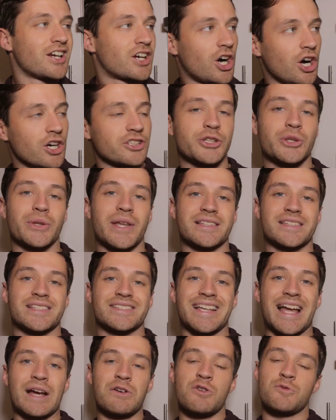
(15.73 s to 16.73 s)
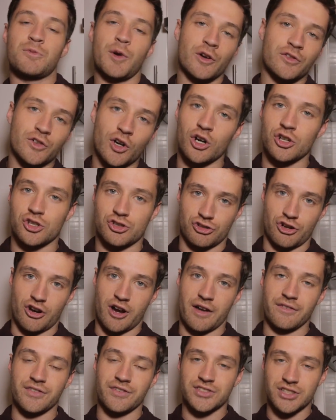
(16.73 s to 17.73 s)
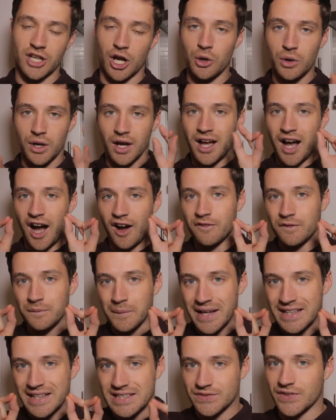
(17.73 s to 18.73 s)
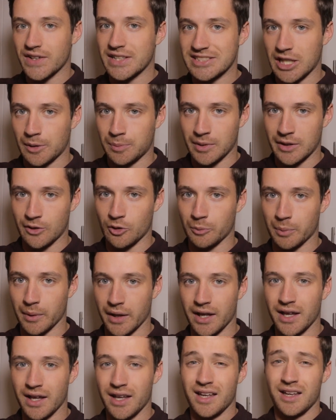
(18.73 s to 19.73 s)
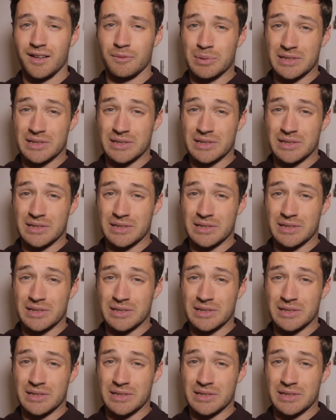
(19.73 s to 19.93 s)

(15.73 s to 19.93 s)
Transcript: Can't do that today, we've both got a drive. So I've mixed things up a little bit.